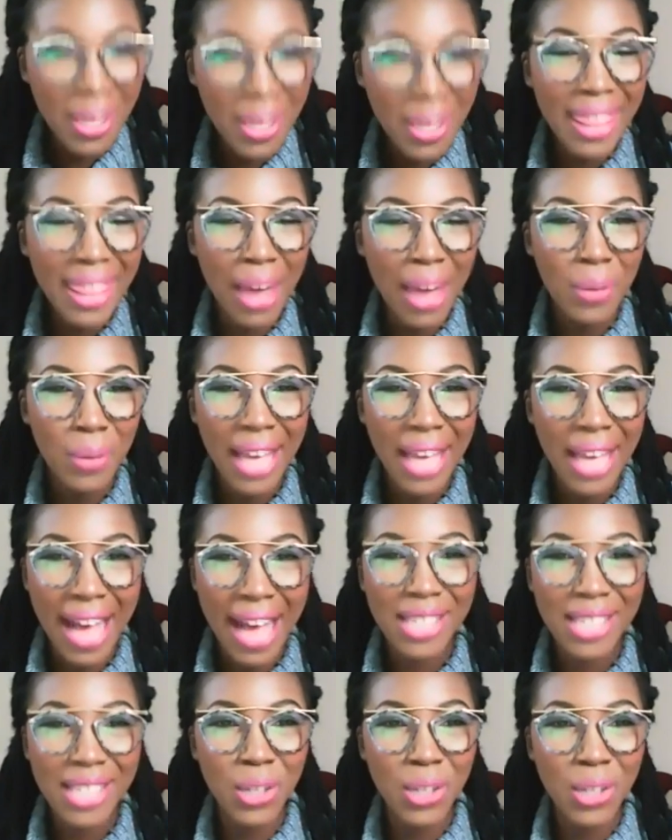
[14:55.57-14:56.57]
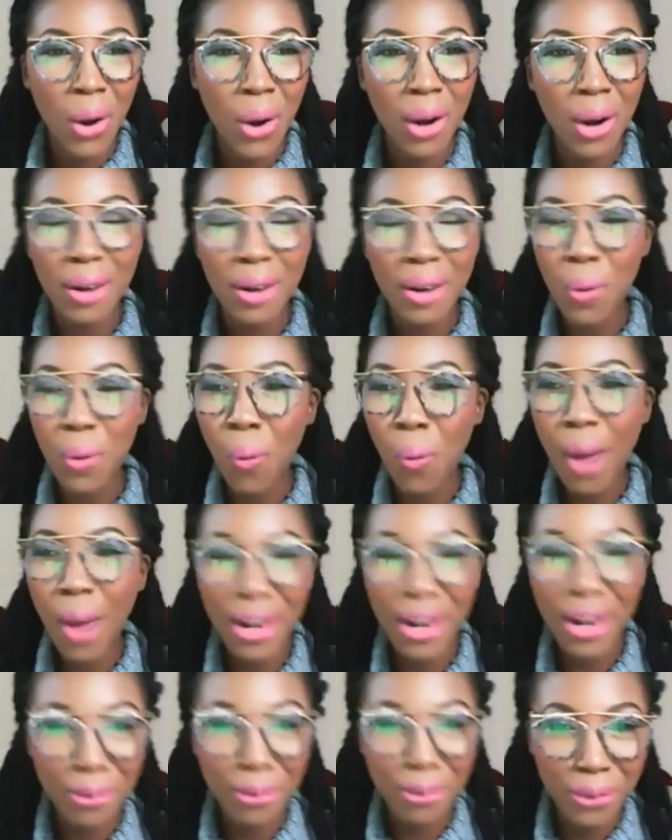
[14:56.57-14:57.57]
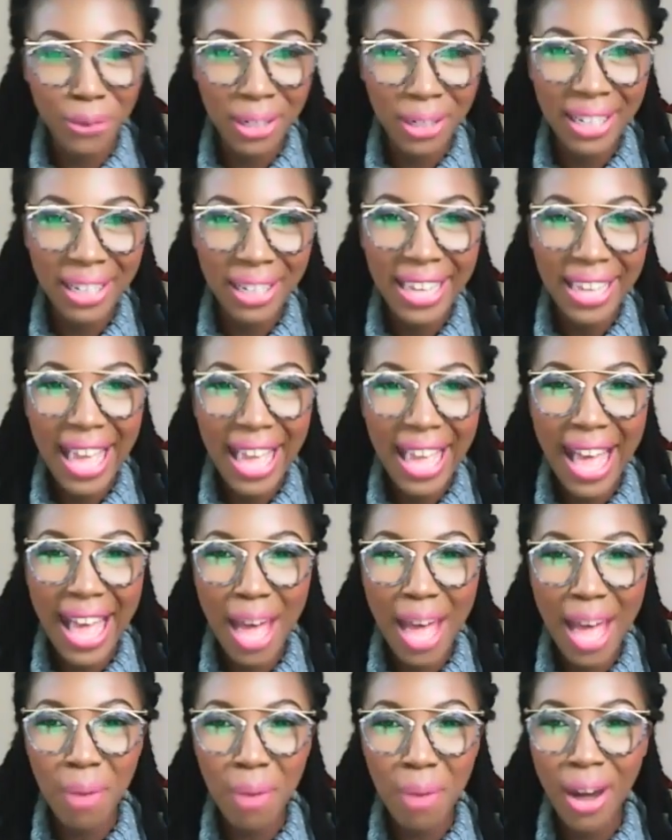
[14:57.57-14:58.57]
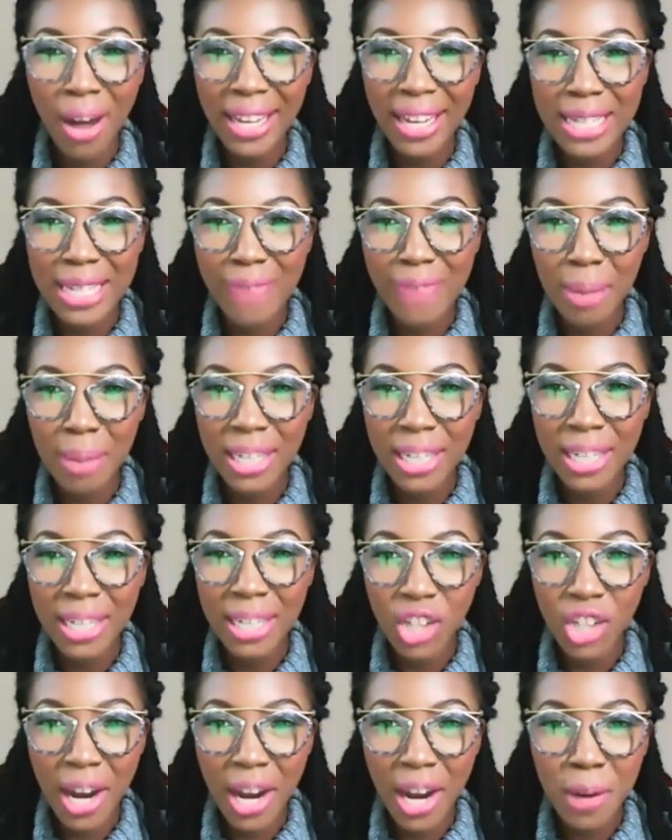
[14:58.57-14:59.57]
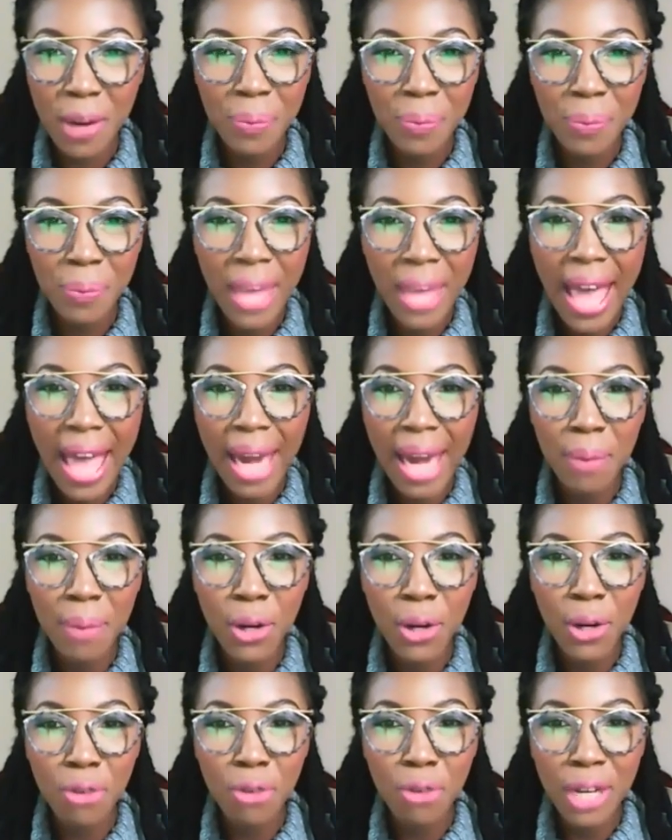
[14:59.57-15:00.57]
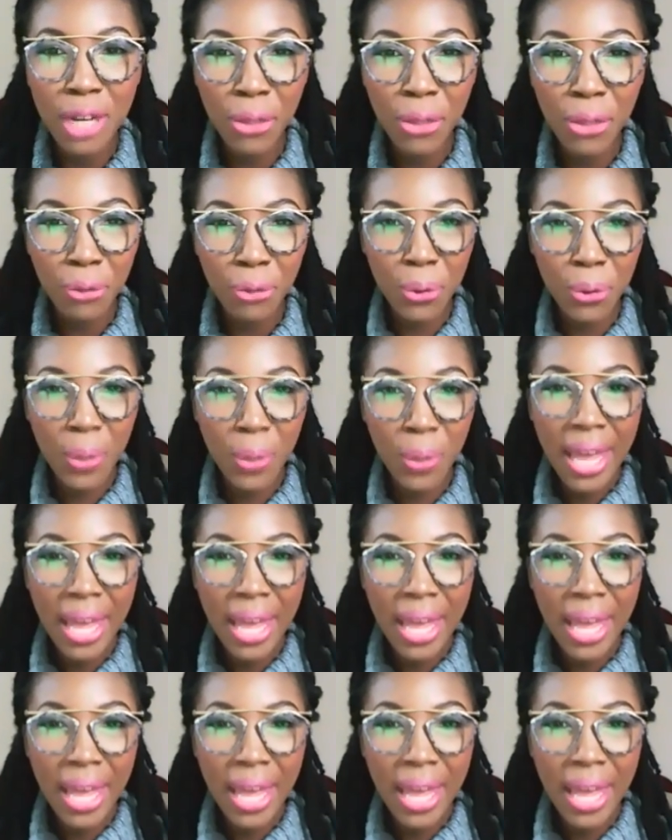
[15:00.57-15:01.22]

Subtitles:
that we asked our wonderful audience family to share. And I'm going to read through.